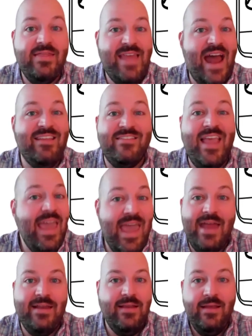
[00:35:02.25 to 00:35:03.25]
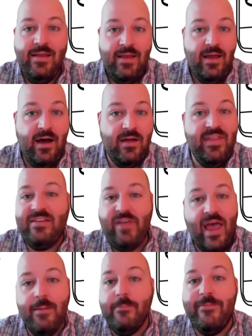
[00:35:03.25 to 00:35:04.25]
That is it, unless I
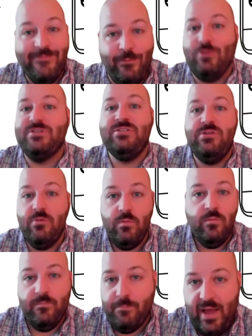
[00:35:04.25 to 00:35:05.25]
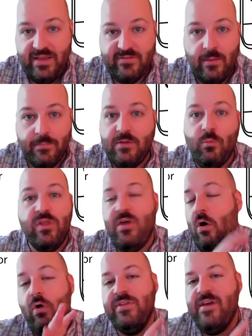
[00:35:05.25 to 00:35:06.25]
am forced to by something where they'll
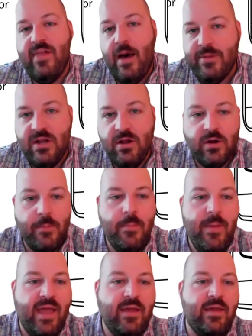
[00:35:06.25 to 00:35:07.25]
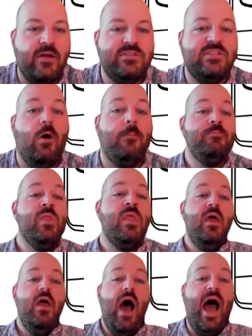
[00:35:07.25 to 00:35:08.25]
only allow me to hook up a bank account. So
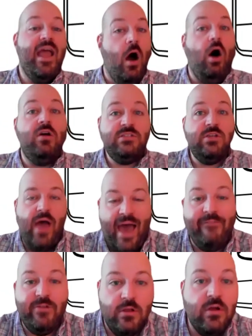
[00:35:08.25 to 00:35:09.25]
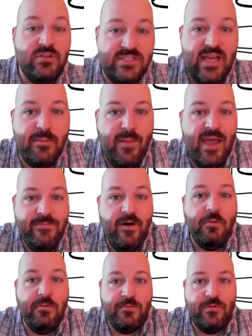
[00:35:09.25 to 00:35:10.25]
I also have alerts on my
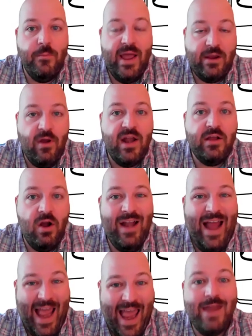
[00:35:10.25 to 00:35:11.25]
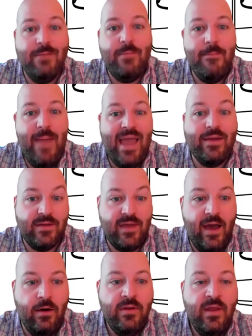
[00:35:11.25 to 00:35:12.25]
phone for my credit card and my bank account.
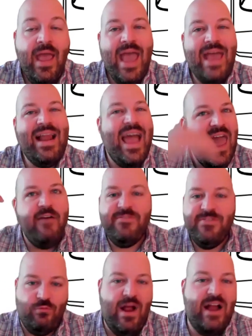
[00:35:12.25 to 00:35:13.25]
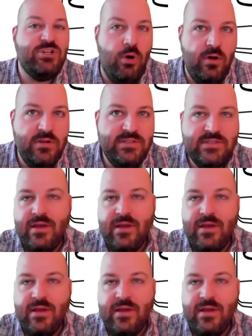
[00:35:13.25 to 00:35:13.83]
And I have thresholds.